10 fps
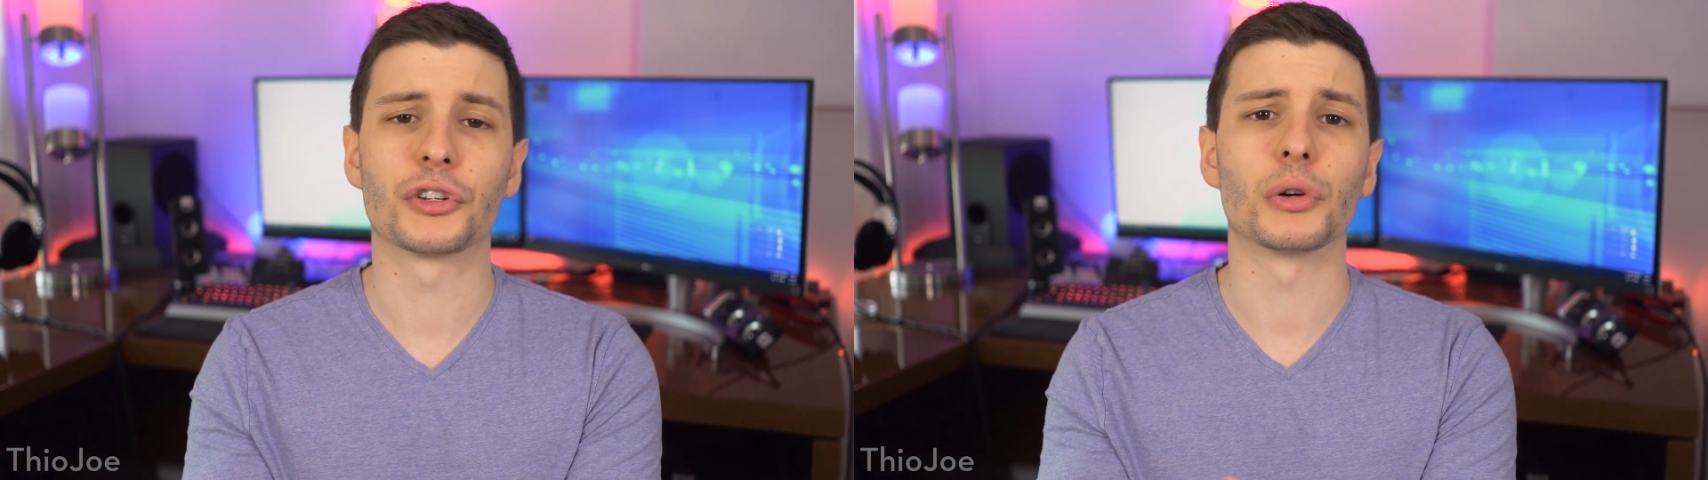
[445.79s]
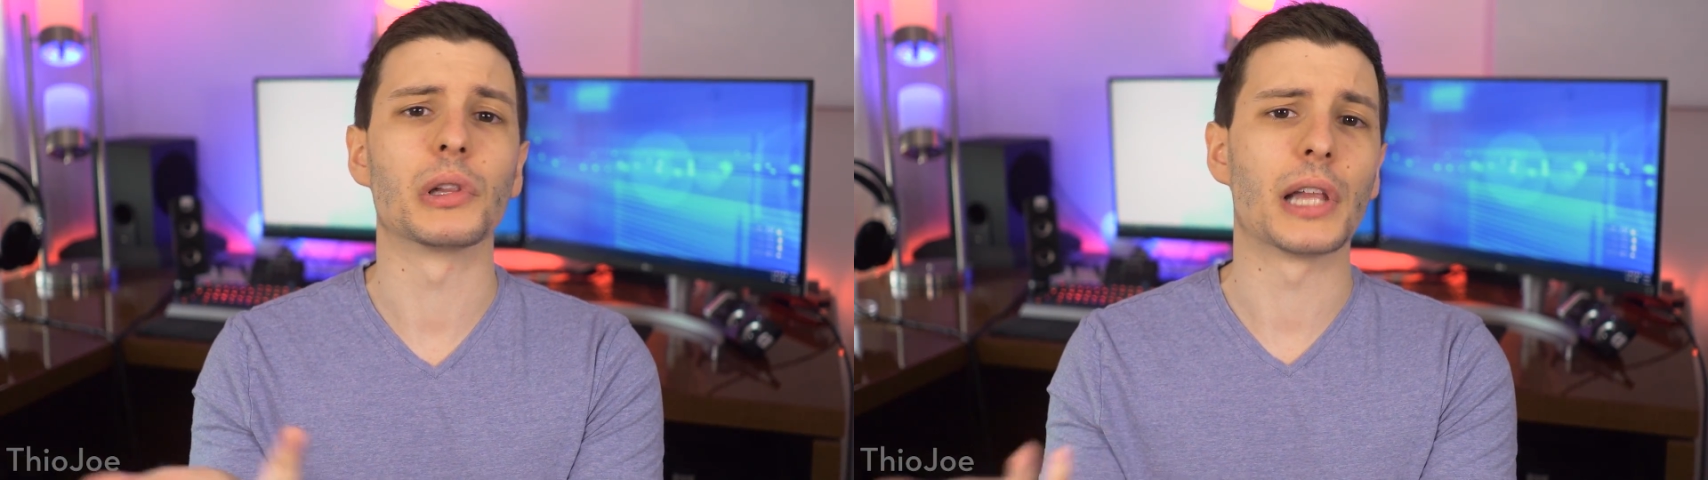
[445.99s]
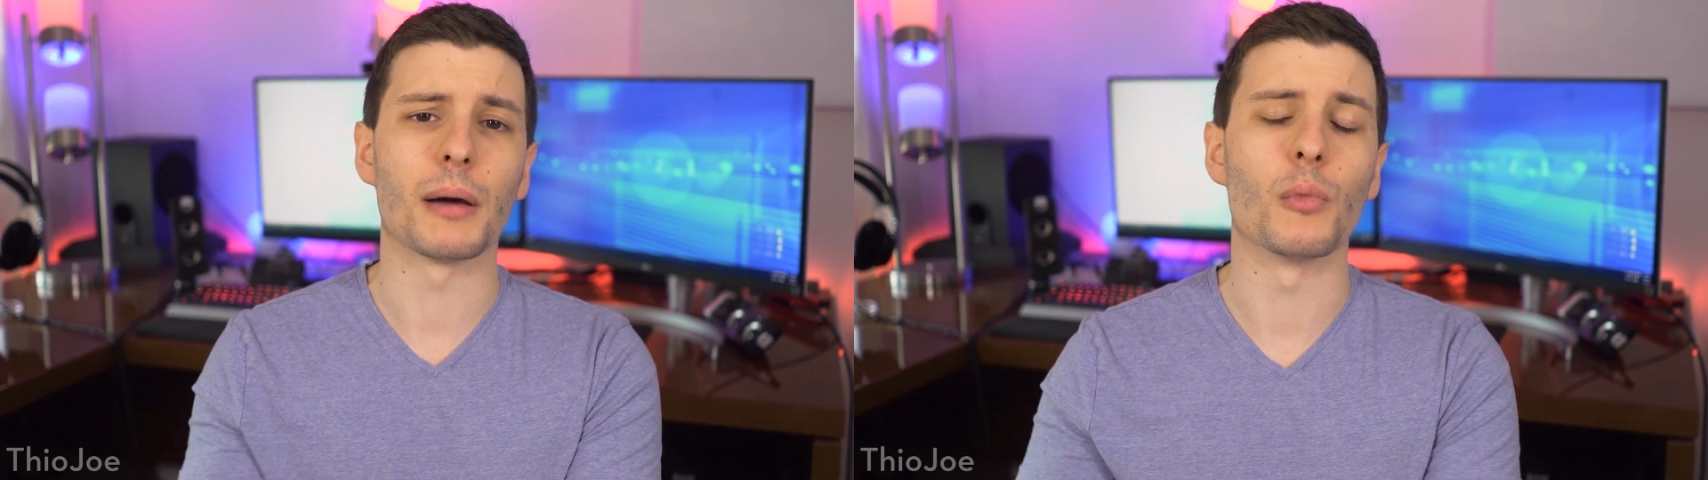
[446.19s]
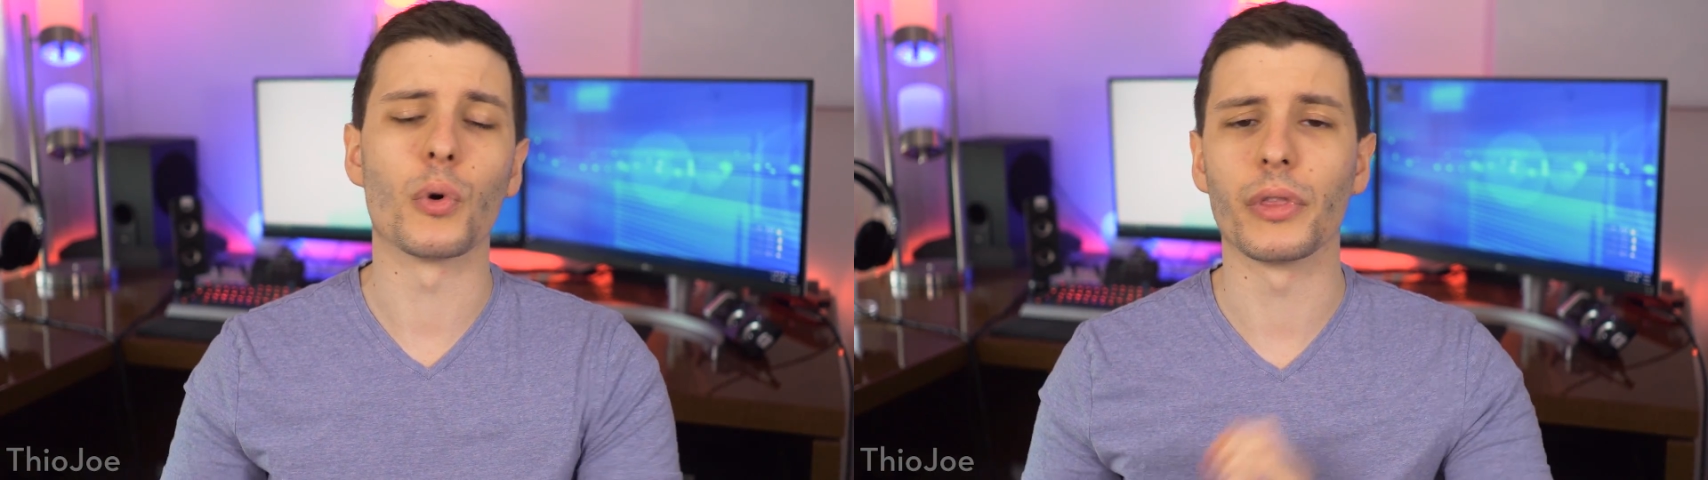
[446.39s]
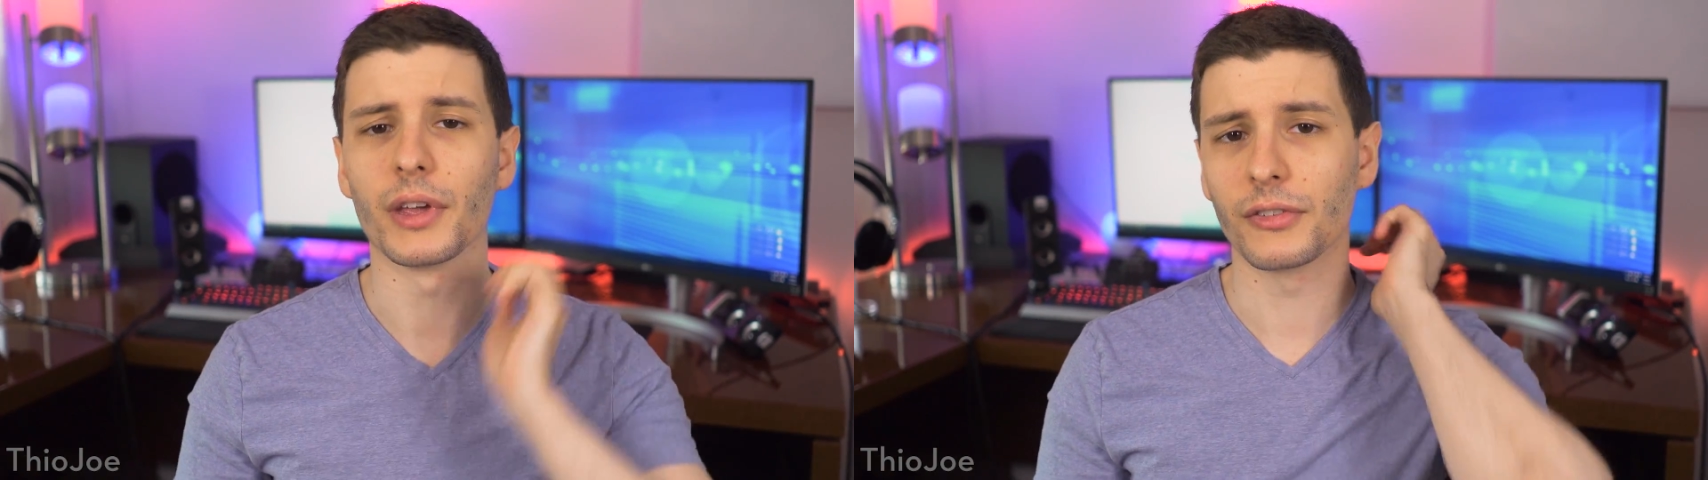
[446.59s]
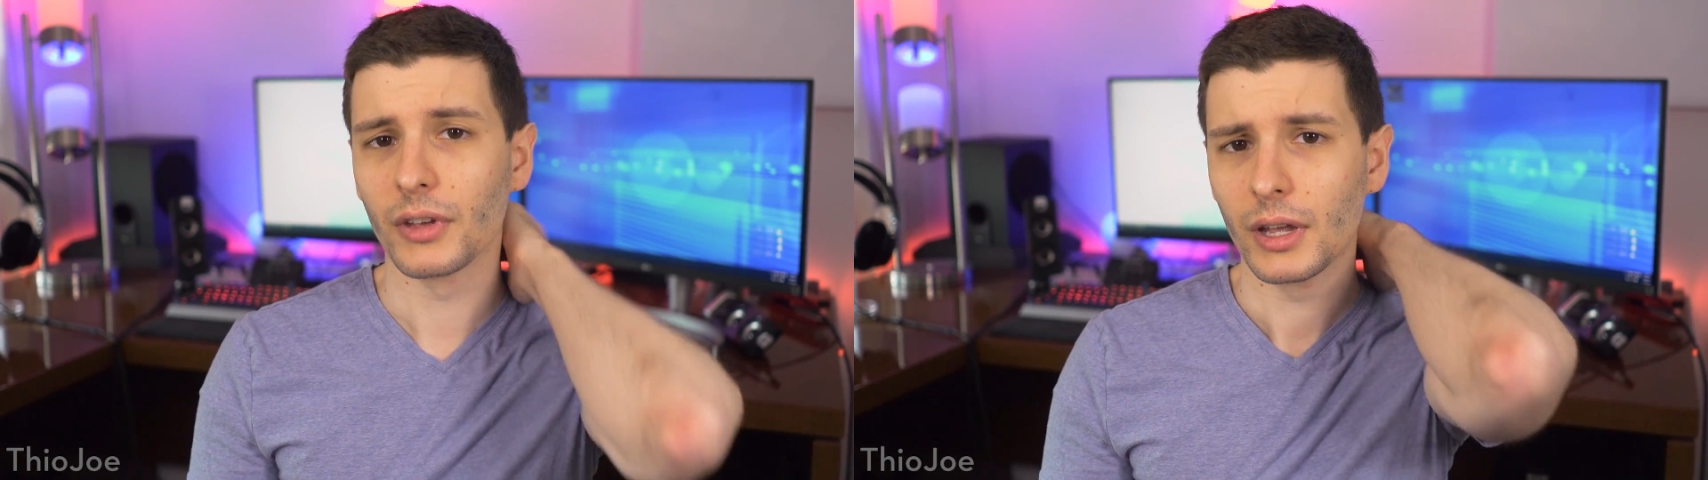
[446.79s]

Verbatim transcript: show a lot more of this,